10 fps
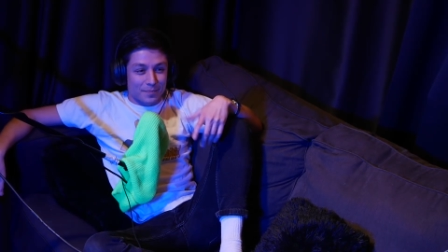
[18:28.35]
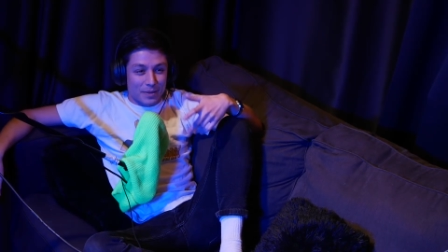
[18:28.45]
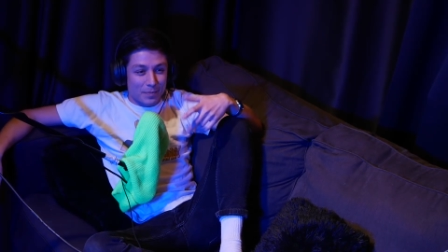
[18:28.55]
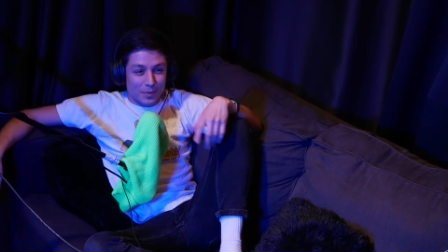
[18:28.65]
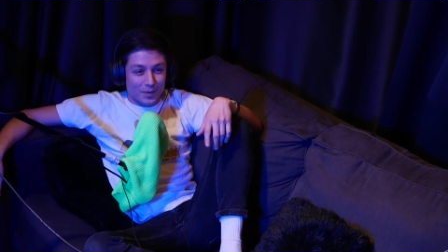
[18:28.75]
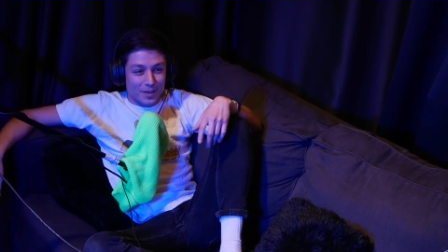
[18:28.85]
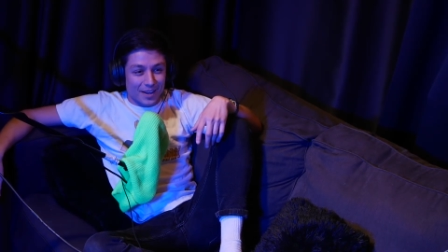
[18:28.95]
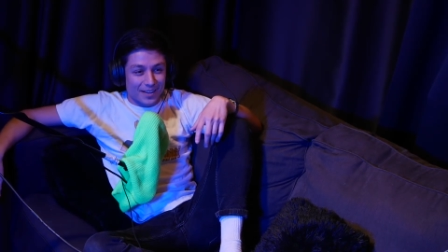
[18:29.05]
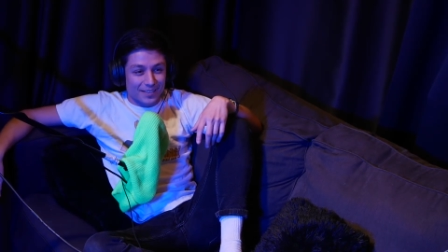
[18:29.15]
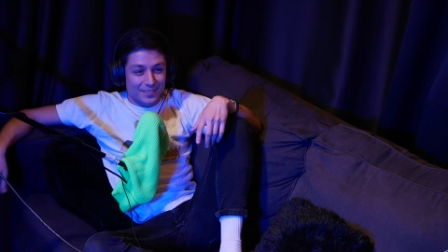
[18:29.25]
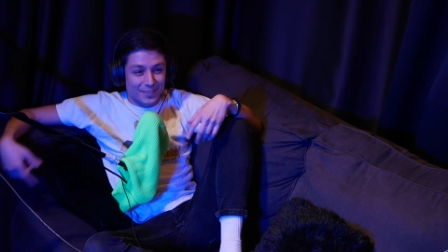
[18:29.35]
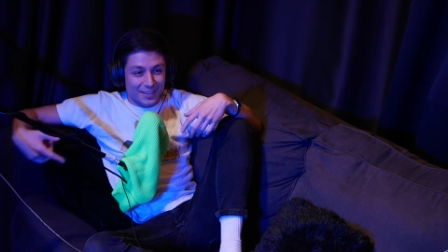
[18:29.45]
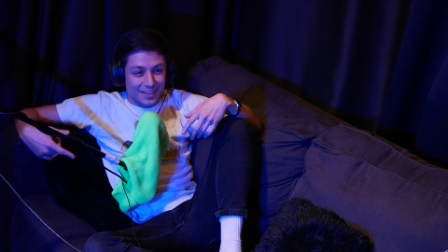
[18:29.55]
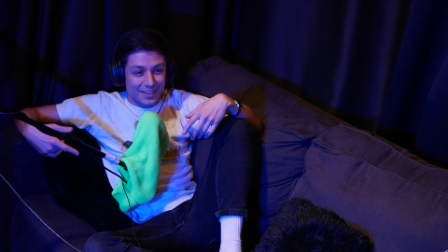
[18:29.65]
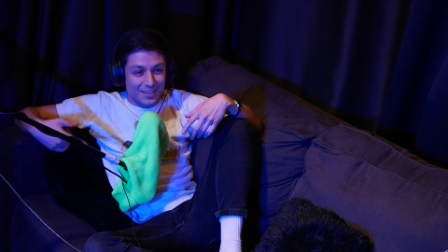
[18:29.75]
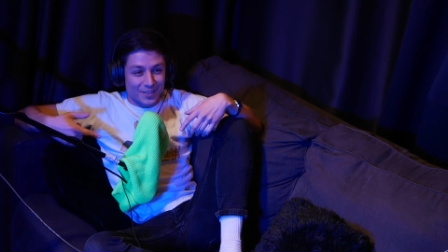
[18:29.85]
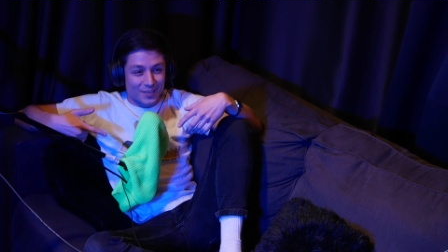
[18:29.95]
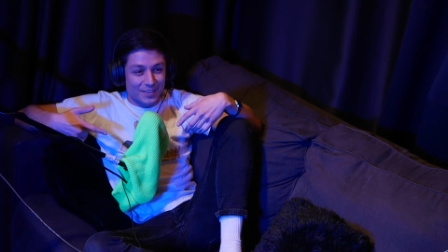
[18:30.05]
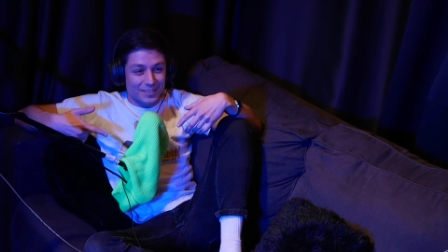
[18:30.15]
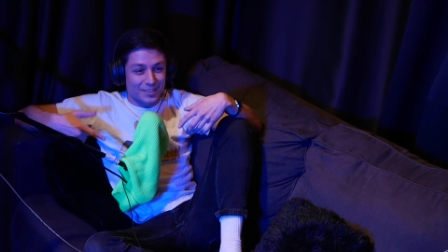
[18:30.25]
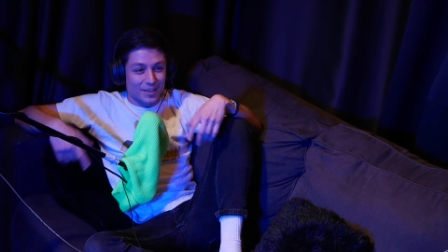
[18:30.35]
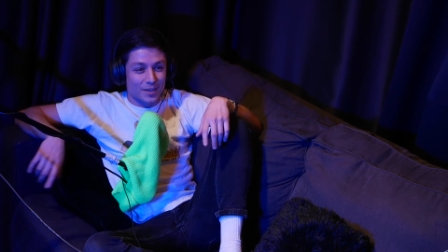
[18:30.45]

people are not really gonna know yeah. what these are.